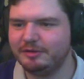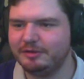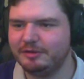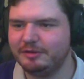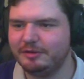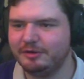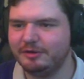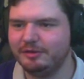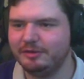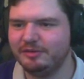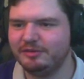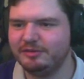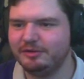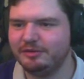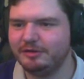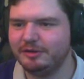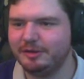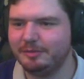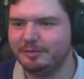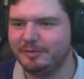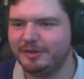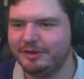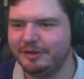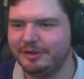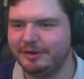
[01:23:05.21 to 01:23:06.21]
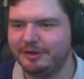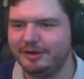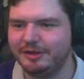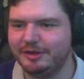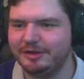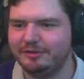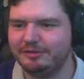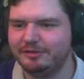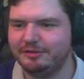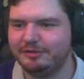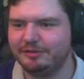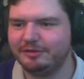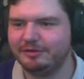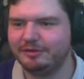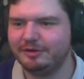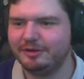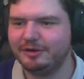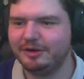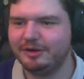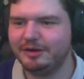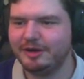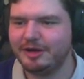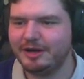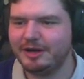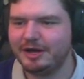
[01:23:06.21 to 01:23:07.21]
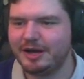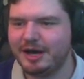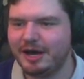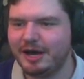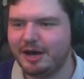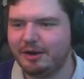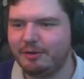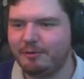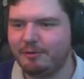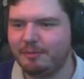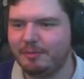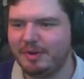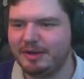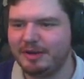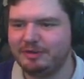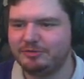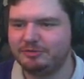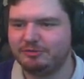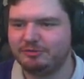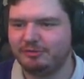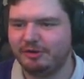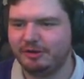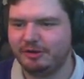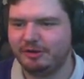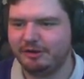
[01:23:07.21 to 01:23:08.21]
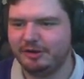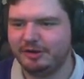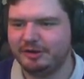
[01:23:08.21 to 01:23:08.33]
He's not a number 9. He's not our main striker.